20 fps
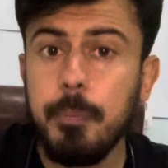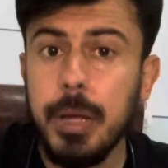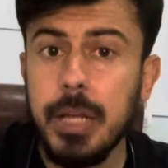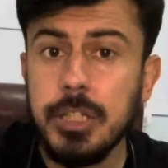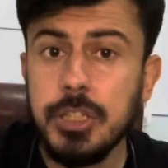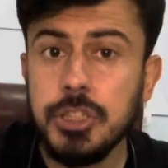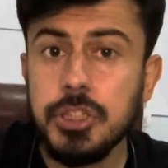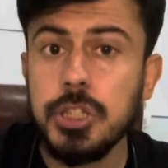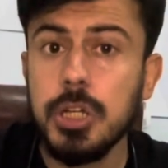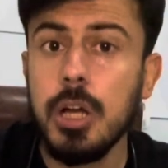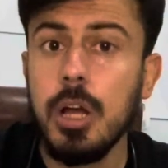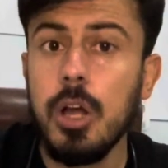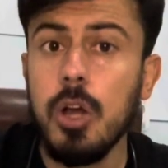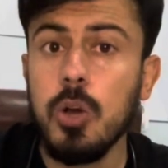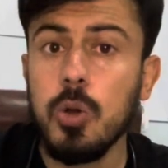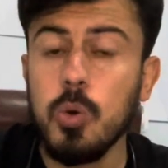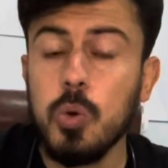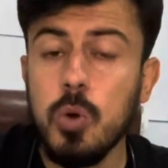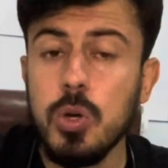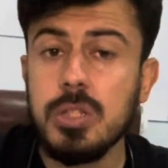pinch
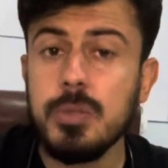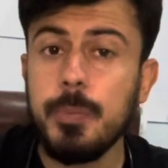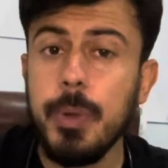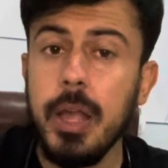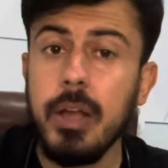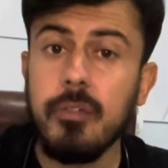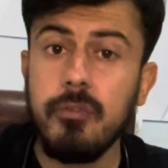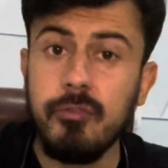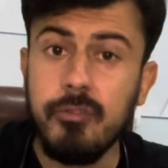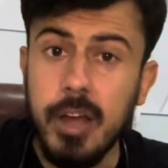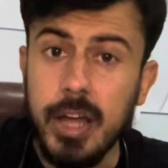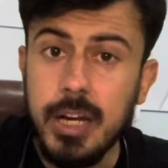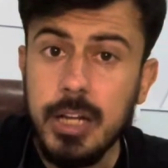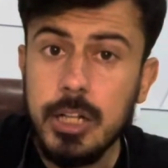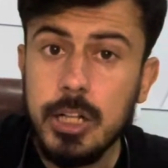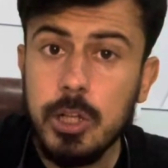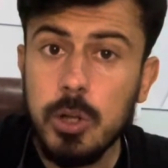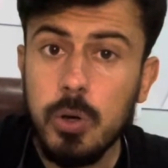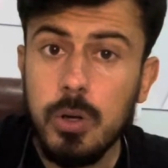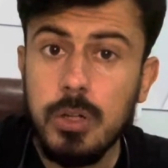goes back very
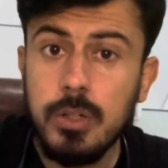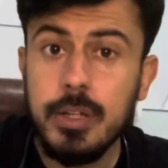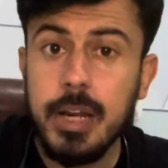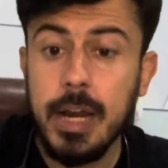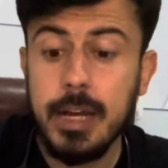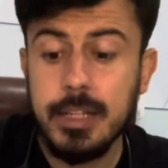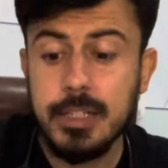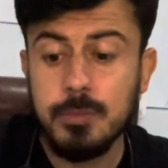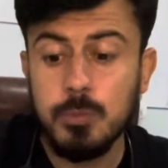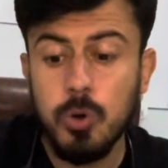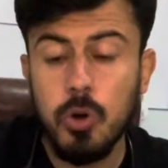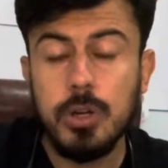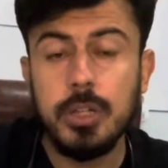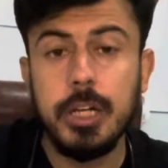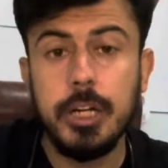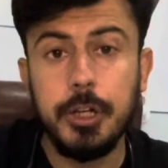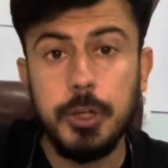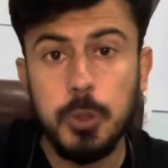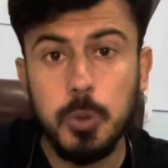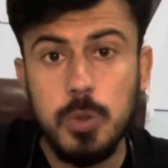slowly, that is more
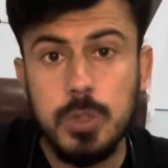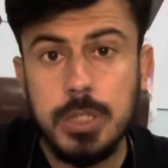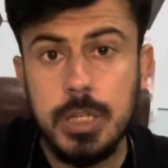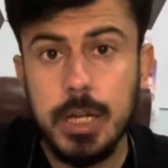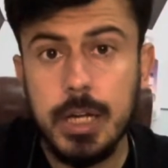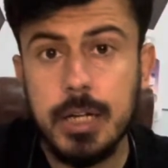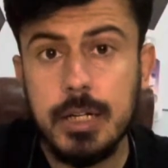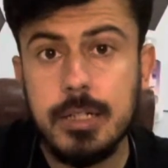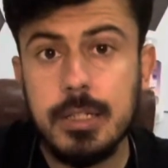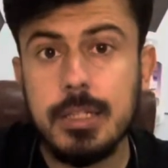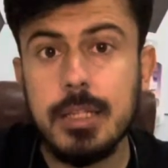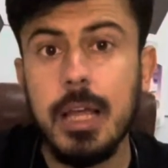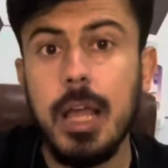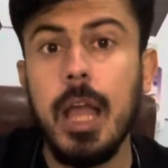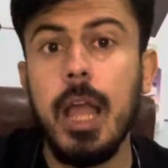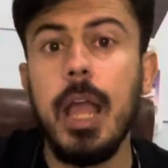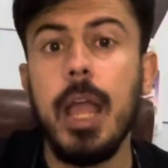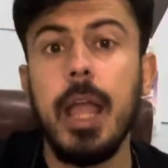than 2 seconds.